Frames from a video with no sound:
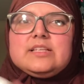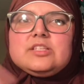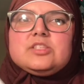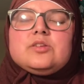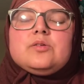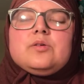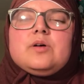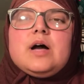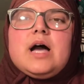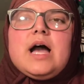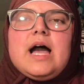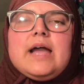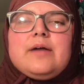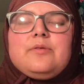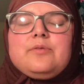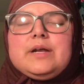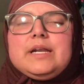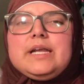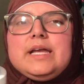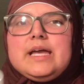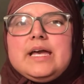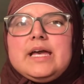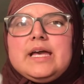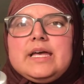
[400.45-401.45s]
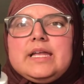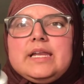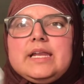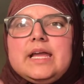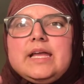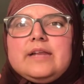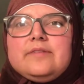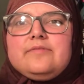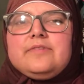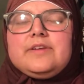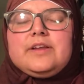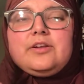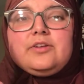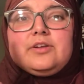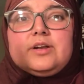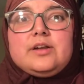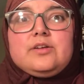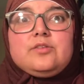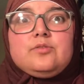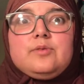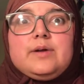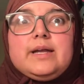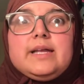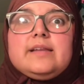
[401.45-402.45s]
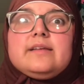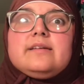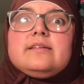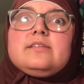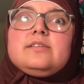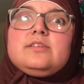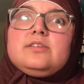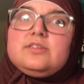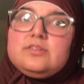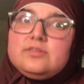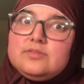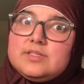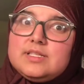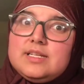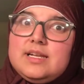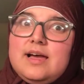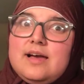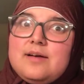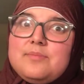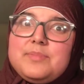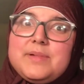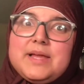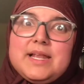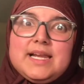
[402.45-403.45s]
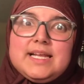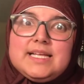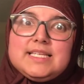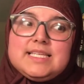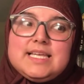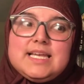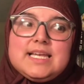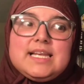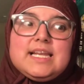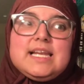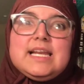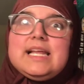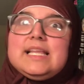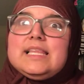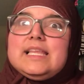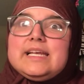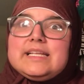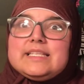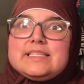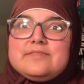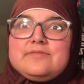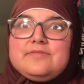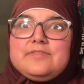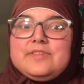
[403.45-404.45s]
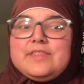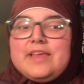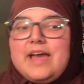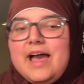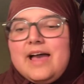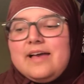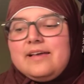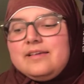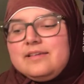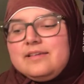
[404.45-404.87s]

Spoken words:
So I went ahead and figured out a way to use it up, and I did, and I liked it for that.